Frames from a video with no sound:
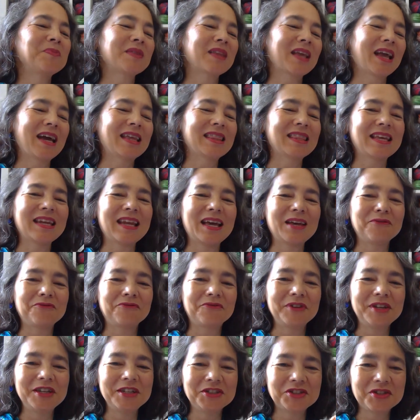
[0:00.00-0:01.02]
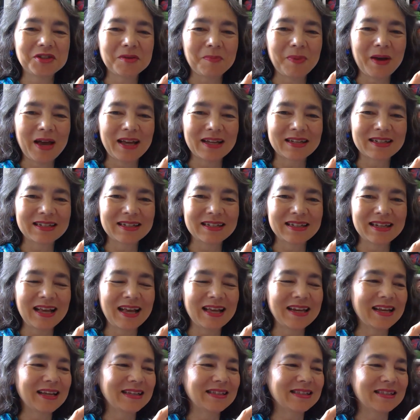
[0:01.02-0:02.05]
And then I finished the pattern,
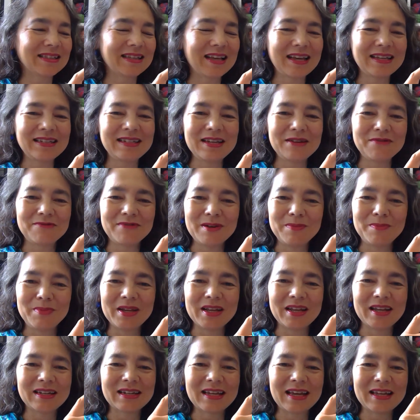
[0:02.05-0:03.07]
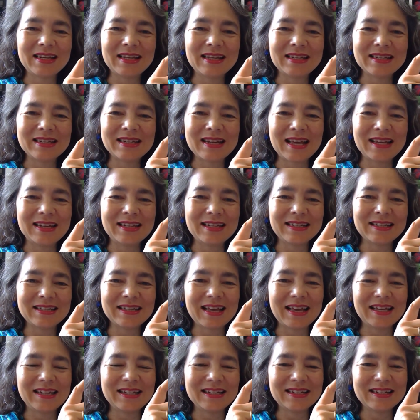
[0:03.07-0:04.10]
and I knit ribbing, and I knit and I knit and
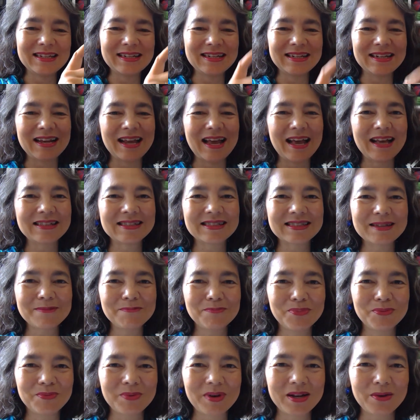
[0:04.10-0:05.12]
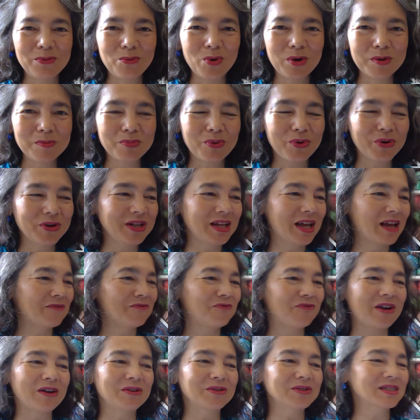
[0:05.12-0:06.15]
I knit. And at one point I
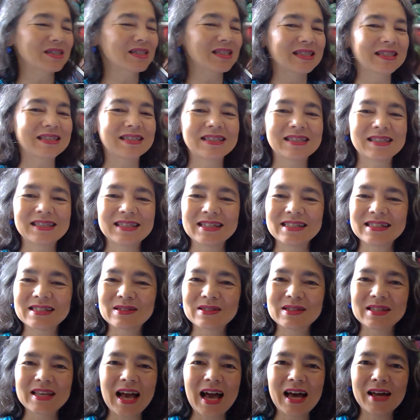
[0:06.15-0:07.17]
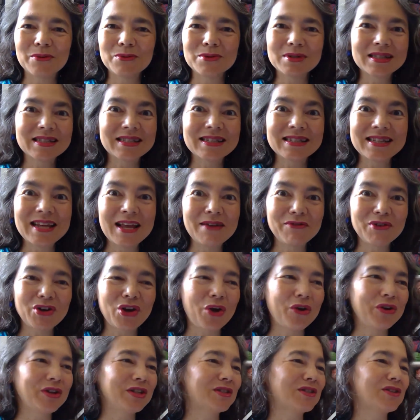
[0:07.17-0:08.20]
felt this yarn was never
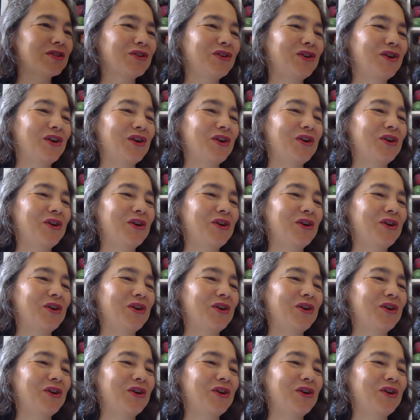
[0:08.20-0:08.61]
going to